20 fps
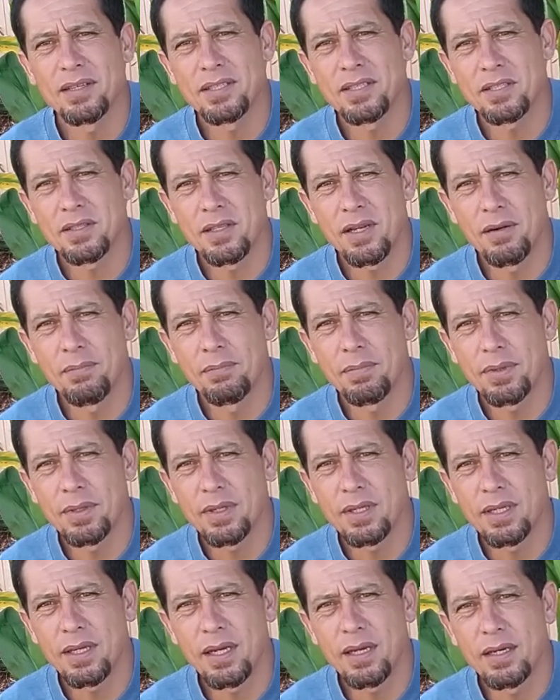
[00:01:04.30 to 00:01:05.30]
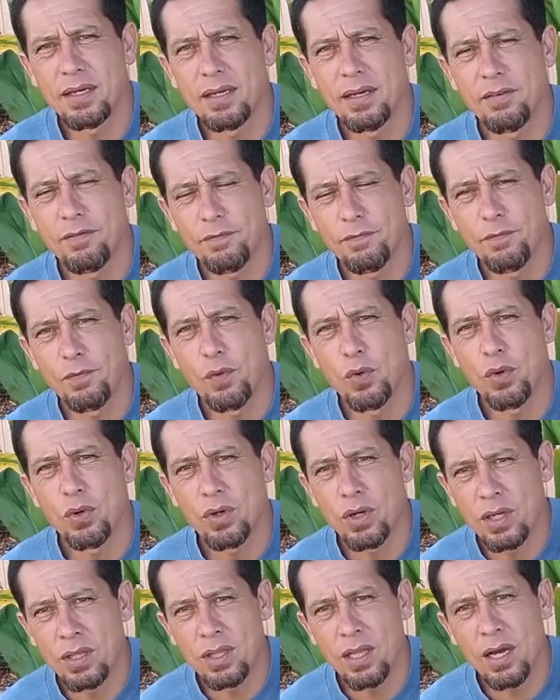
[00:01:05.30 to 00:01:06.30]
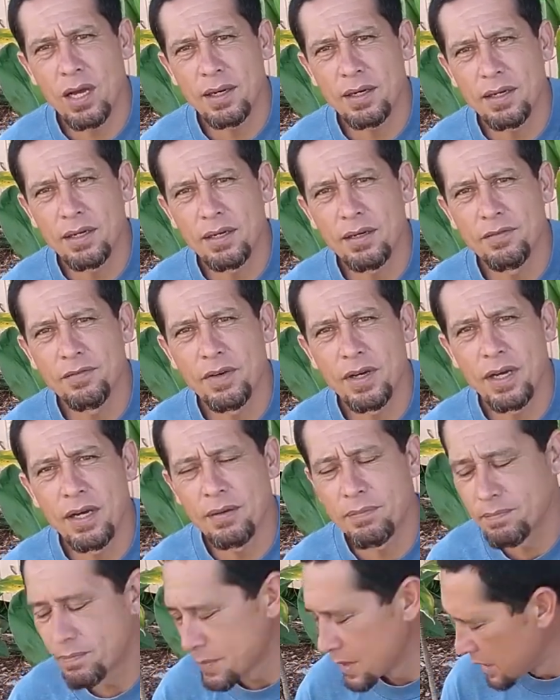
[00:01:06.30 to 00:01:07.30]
stump for a lot of